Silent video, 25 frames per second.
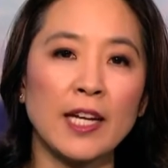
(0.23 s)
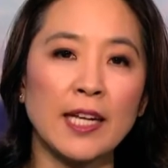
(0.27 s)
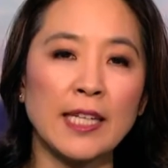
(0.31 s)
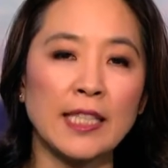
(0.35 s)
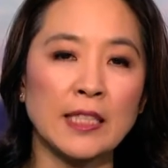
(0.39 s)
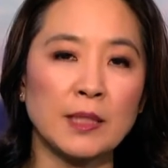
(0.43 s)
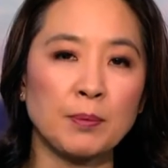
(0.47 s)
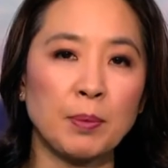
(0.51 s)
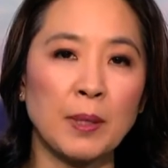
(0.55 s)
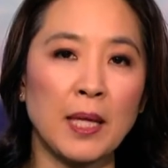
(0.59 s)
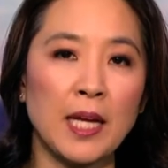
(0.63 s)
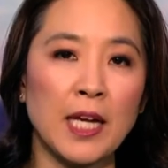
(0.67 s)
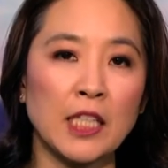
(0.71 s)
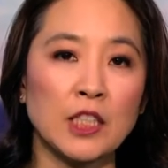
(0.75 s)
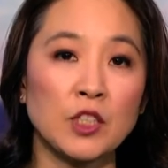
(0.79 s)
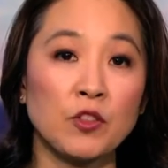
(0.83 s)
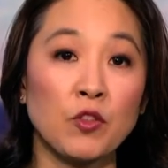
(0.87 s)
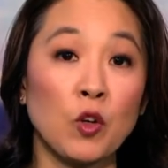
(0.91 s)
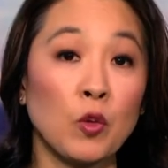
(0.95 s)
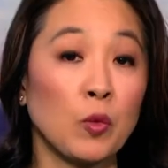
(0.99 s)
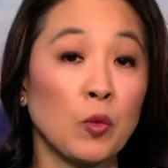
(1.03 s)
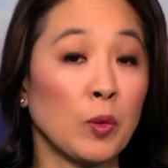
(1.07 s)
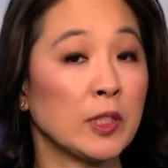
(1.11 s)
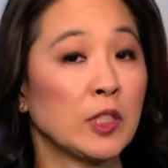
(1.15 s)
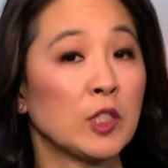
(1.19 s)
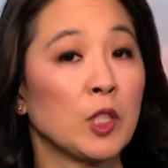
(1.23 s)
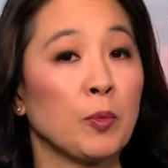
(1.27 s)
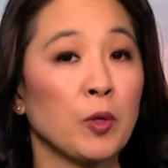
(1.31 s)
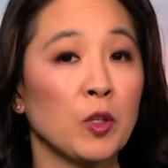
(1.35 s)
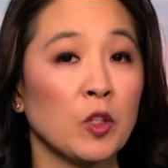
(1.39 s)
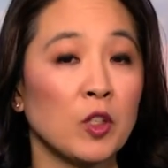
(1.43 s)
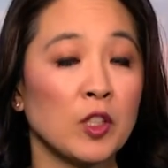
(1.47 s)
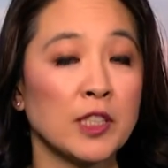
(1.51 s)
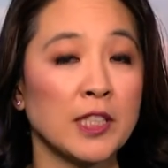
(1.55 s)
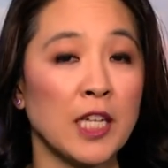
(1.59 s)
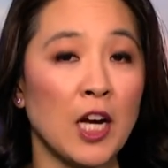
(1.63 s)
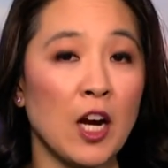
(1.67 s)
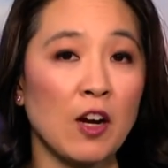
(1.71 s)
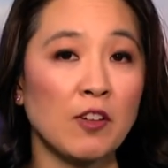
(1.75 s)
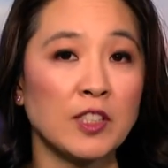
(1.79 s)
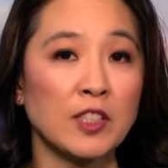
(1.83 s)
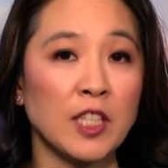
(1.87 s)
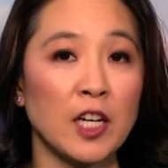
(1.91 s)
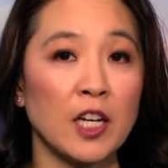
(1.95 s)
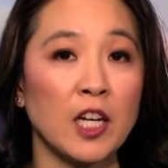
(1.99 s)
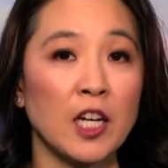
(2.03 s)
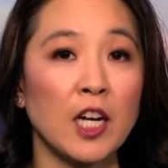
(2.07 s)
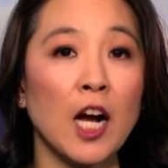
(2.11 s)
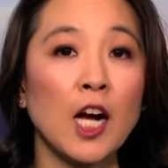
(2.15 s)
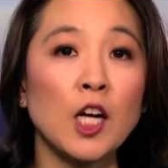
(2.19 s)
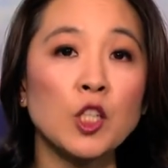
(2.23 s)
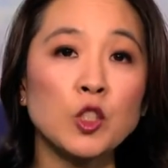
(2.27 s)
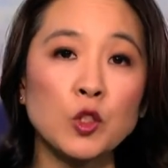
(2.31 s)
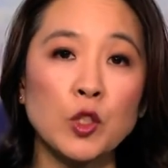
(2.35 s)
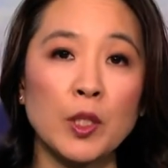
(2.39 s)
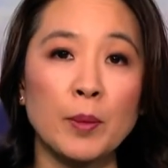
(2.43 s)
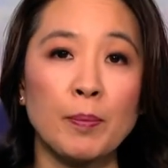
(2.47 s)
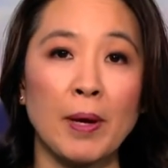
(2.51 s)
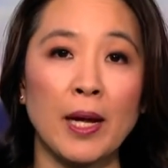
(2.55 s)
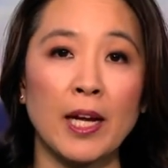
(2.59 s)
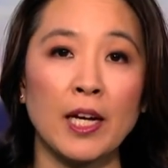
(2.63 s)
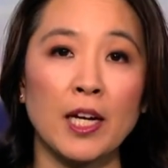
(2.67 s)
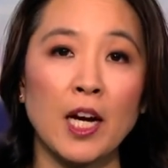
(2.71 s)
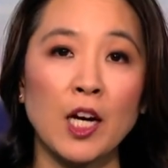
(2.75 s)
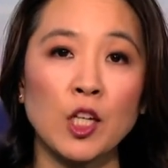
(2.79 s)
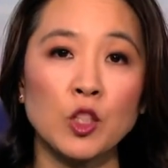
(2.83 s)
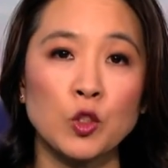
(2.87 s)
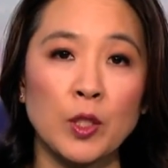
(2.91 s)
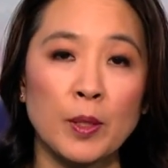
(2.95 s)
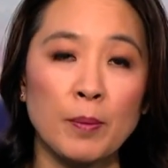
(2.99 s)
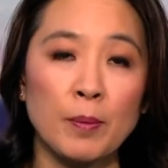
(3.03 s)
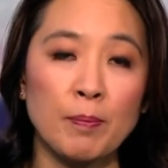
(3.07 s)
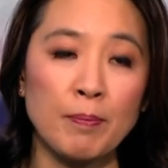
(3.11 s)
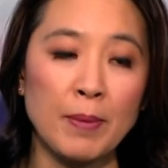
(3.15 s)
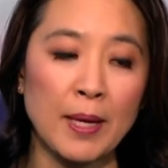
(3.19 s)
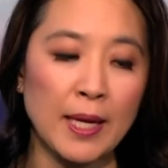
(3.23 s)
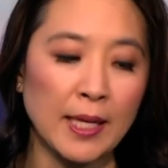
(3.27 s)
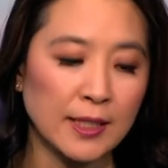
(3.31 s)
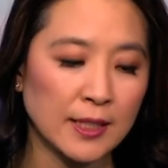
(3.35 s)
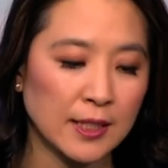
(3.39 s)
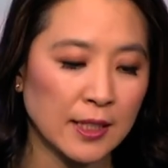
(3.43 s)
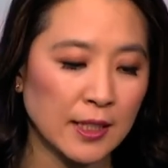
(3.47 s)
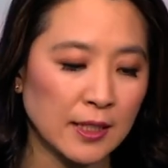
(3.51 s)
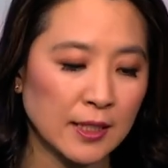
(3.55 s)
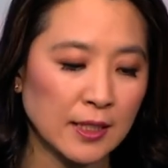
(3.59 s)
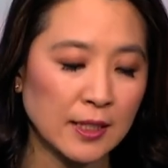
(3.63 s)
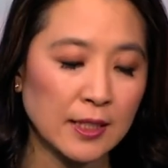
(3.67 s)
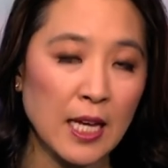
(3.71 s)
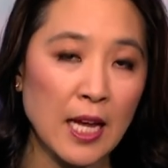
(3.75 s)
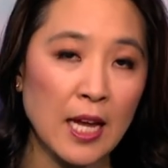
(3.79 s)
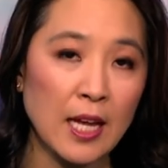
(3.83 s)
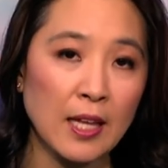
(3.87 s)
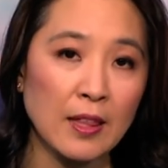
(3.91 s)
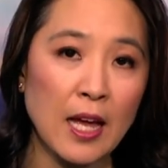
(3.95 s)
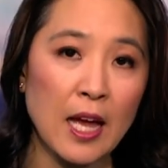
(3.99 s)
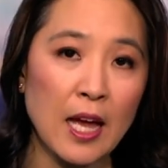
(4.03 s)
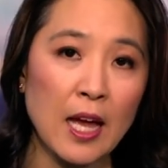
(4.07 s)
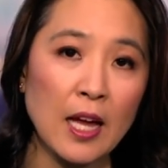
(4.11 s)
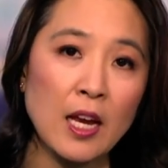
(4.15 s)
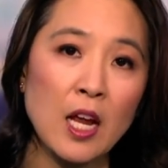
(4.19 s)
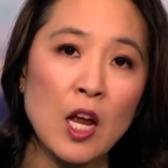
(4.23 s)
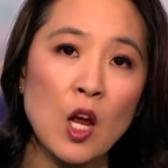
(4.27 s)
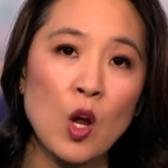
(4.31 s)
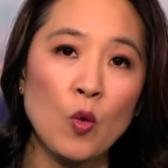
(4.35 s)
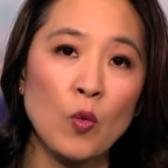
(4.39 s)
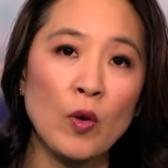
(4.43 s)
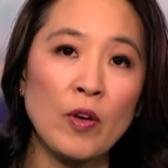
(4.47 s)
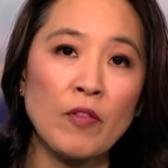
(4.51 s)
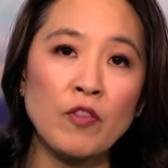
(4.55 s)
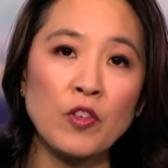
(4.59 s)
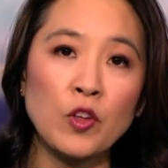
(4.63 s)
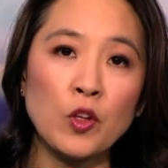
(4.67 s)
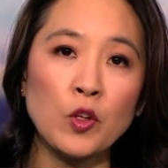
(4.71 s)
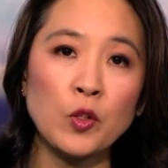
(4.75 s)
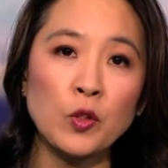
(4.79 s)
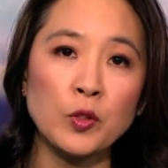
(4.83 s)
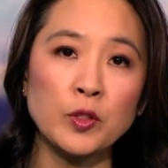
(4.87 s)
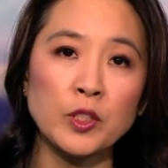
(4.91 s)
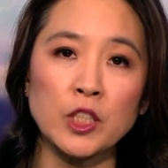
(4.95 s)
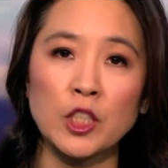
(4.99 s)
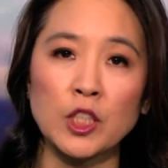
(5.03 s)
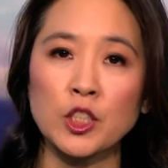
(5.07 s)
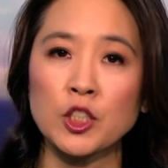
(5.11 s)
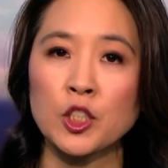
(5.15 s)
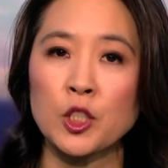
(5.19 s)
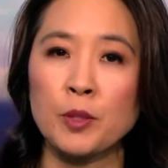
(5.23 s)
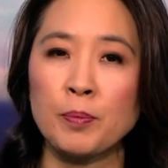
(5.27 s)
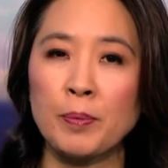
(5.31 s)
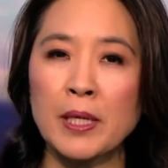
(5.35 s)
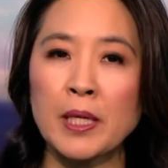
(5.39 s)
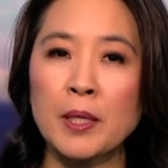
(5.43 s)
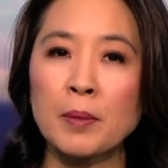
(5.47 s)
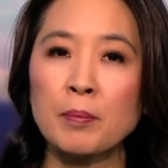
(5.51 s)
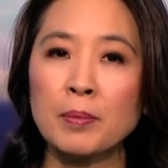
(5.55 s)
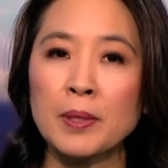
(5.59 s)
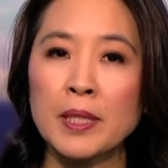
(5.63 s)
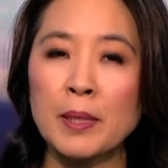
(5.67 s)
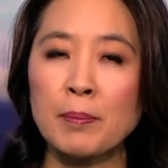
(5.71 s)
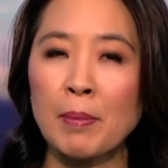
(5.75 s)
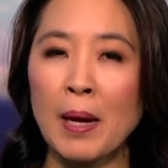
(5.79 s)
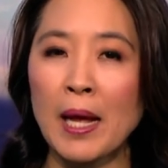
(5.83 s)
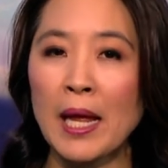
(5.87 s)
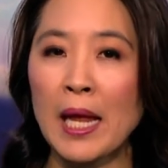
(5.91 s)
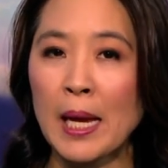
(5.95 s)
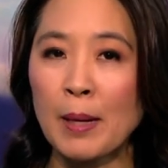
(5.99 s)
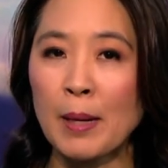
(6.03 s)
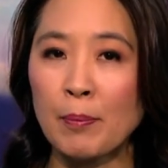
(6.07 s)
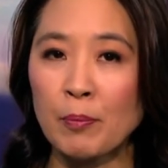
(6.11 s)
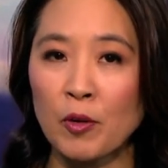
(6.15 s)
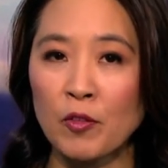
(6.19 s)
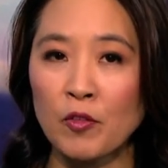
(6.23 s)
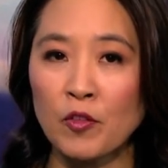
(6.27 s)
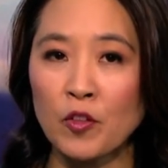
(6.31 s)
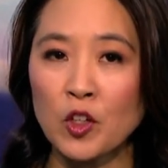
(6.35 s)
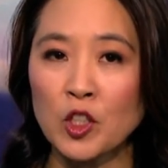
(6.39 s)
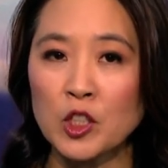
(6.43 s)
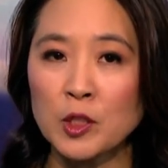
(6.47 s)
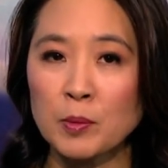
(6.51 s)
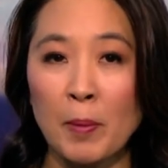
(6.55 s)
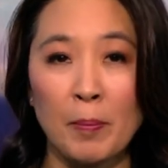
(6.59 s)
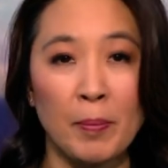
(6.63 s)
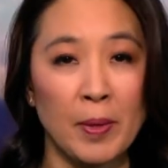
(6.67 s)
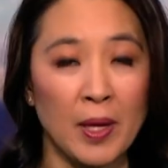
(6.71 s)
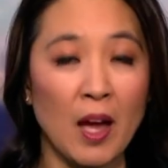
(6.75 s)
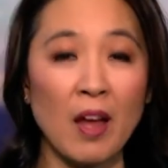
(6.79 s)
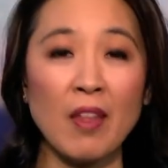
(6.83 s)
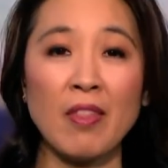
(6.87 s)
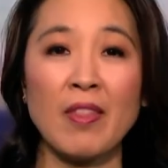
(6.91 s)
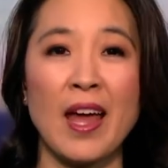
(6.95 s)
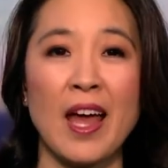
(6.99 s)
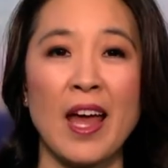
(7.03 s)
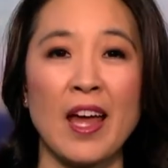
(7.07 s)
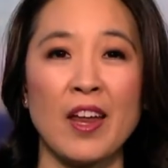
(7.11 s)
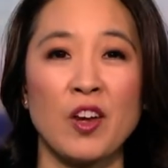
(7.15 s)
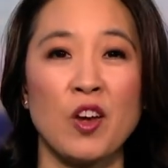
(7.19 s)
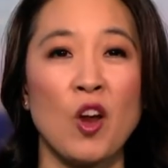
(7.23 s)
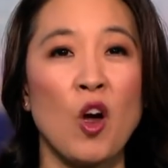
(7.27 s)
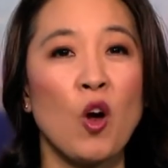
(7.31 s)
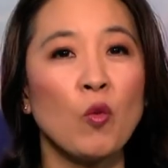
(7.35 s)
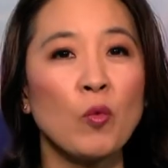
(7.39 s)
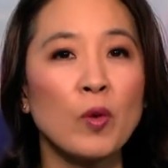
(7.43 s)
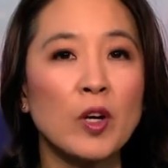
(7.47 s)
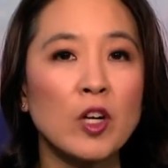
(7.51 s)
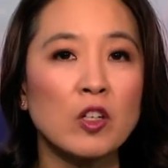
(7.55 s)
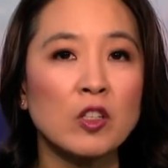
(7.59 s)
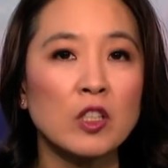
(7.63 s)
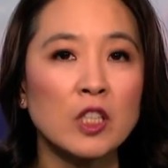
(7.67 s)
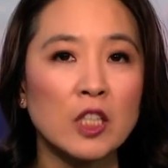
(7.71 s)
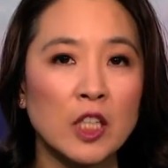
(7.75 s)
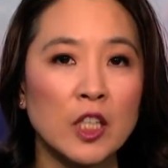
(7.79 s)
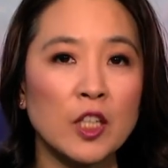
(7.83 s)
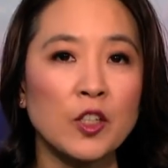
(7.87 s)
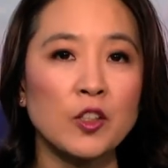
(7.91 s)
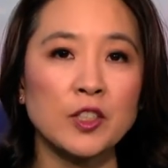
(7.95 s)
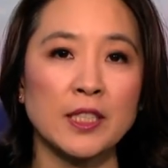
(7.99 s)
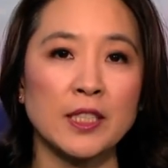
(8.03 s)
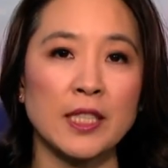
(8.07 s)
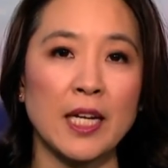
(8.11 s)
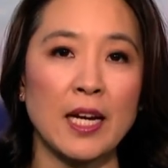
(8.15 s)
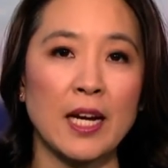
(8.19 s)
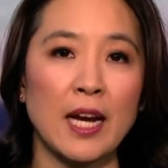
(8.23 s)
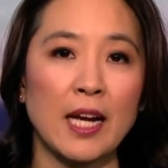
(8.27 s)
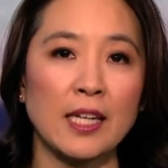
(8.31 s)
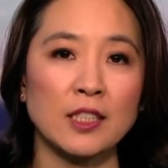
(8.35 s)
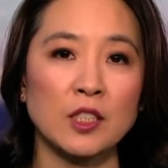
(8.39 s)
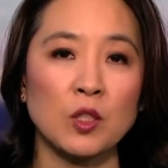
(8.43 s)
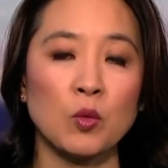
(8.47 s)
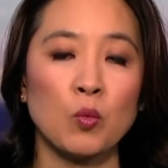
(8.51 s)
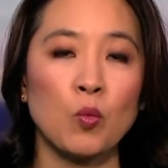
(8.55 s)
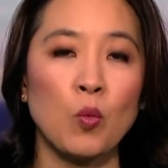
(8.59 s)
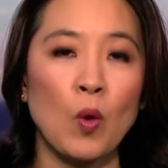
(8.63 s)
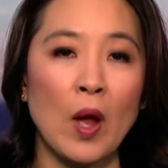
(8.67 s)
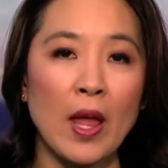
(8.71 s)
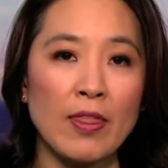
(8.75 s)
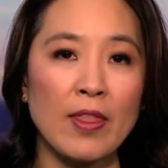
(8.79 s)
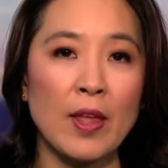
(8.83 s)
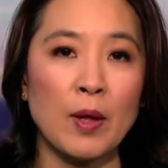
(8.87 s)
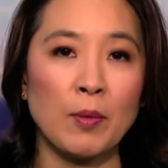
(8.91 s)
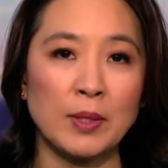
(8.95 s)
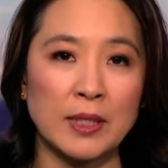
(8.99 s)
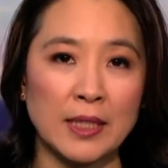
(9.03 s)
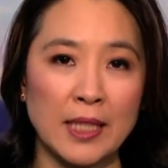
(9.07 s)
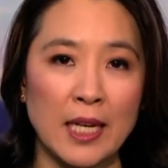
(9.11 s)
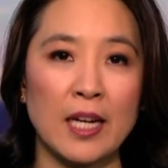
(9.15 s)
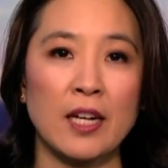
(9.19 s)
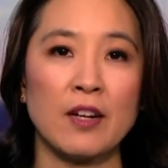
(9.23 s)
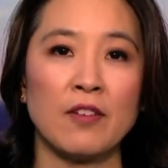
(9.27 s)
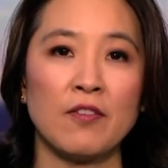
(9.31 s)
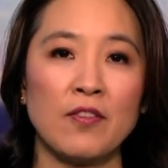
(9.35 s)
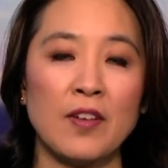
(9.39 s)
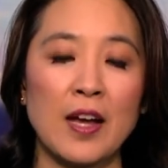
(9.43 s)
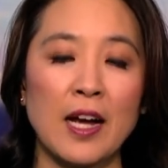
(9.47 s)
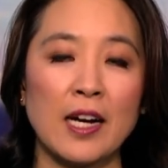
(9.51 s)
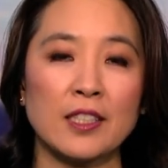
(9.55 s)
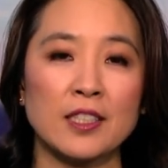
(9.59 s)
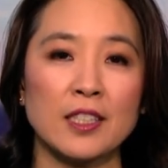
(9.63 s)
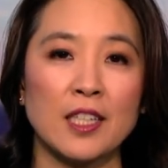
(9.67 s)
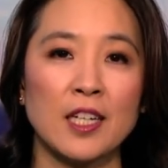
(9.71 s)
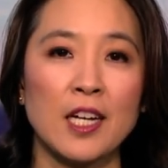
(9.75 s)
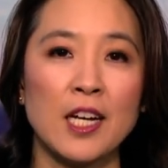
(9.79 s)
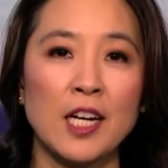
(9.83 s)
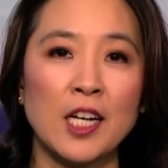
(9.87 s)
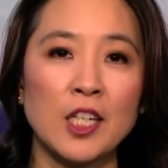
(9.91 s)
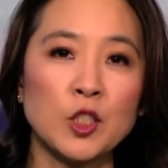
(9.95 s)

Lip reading: his plans for reciprocal tariffs on a country-by-country basis, saying that reviews should be complete by April 1st, but beyond that, no real clear date as to when they would take effect.